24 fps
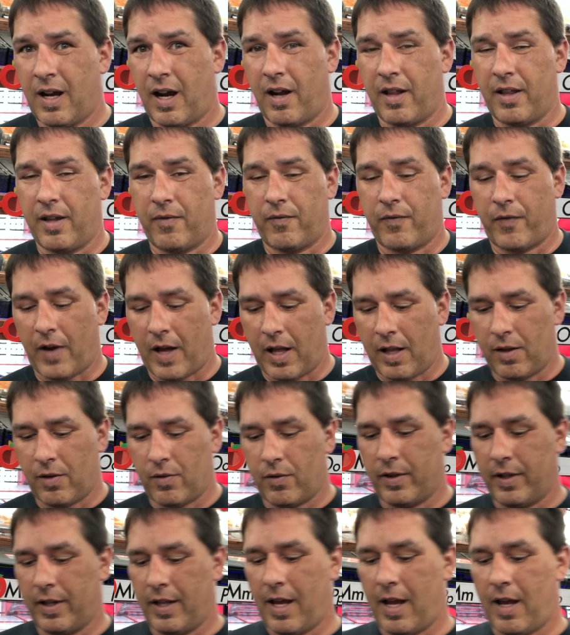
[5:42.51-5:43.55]
are they
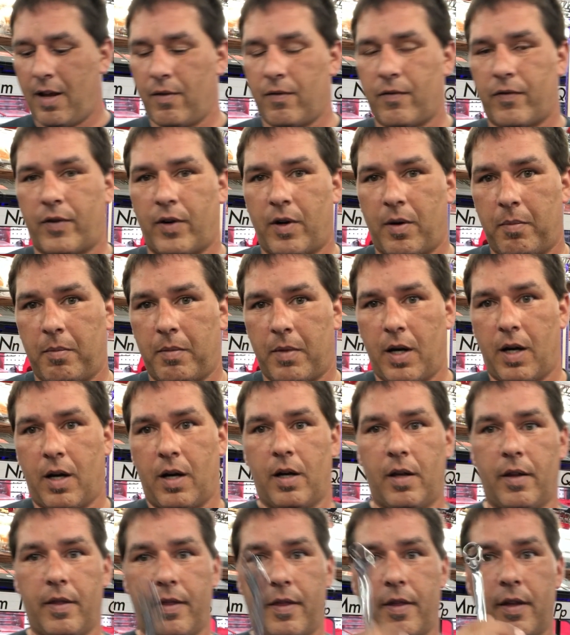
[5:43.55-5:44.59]
following that
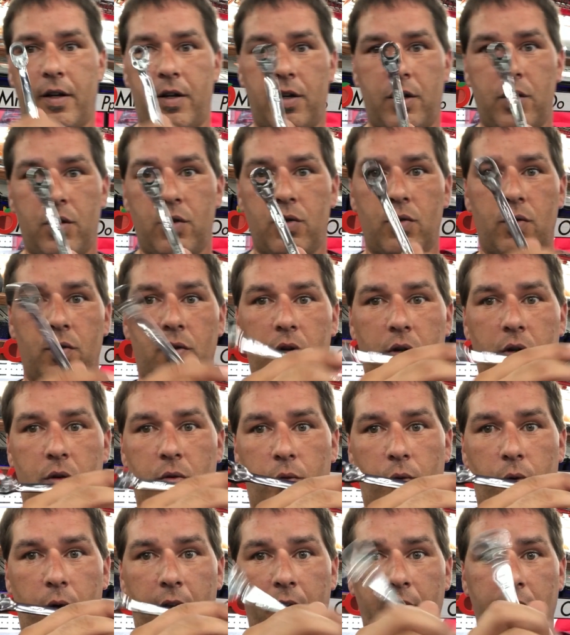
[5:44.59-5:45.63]
from the new
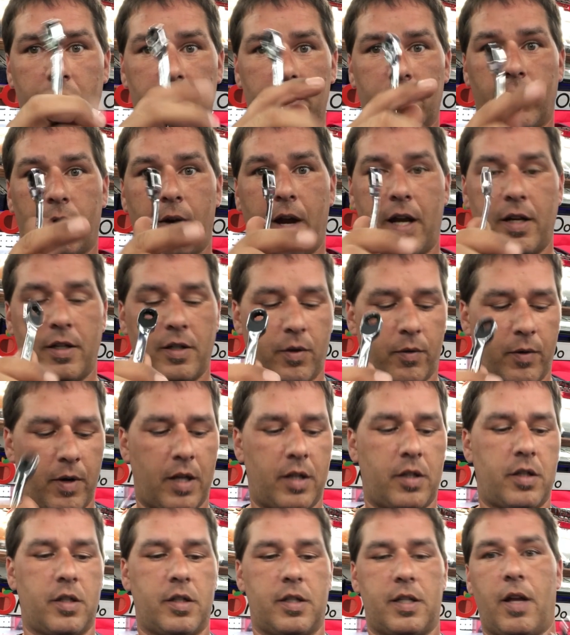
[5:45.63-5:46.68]
regular ratchet
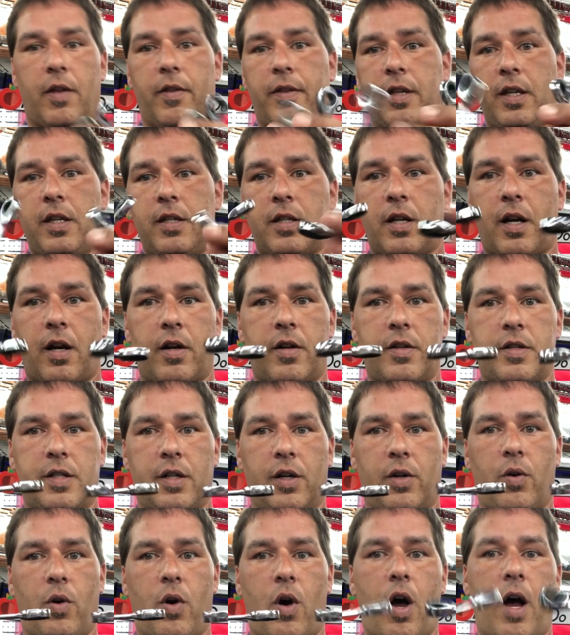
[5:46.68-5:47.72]
wrenches? Now these are a
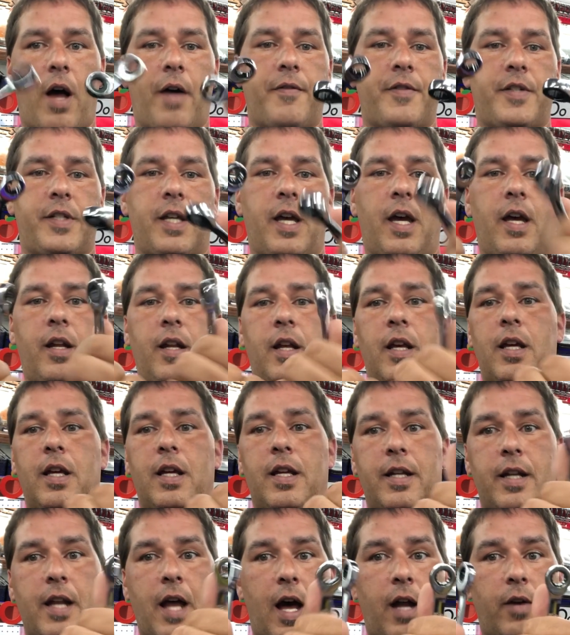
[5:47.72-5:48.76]
0 offset,
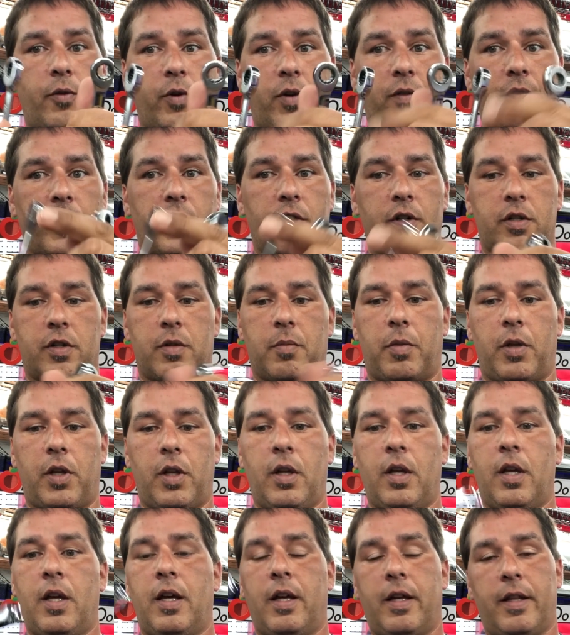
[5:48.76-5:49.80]
non-reversible.
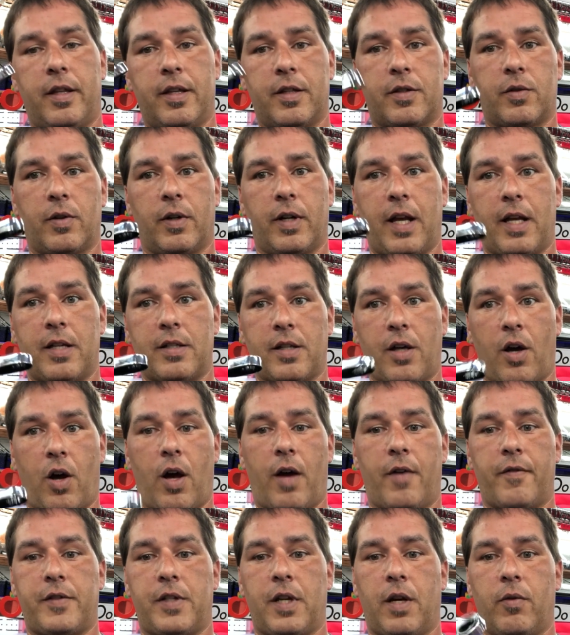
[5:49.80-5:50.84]
This one has an
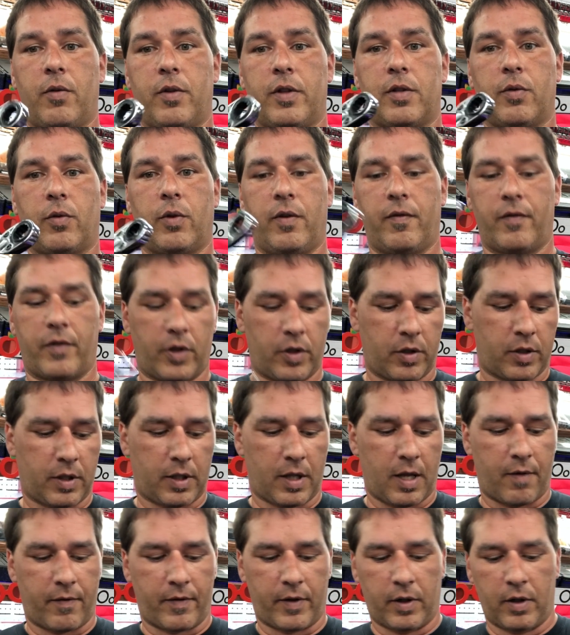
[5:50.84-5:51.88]
offset with the reverse
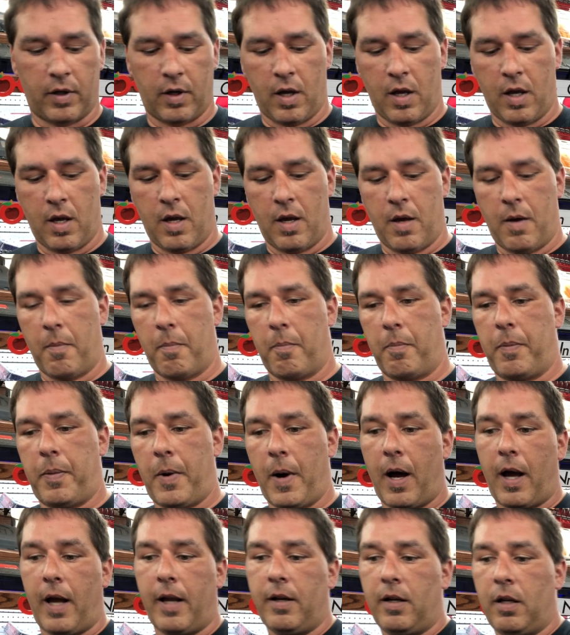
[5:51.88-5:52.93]
lever,
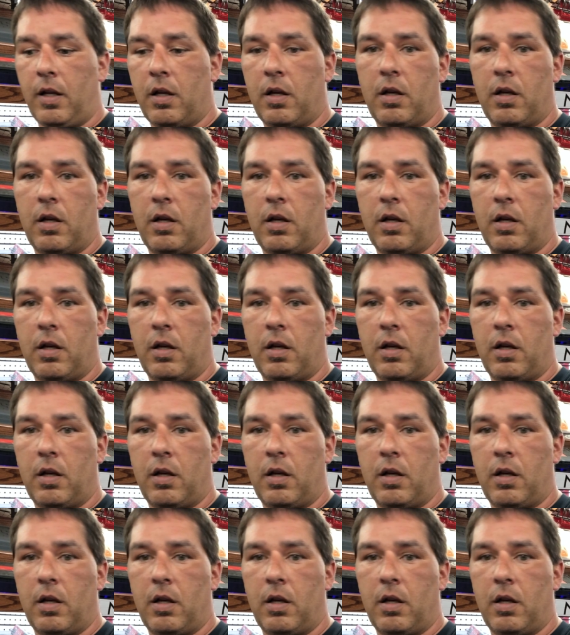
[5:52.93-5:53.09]
but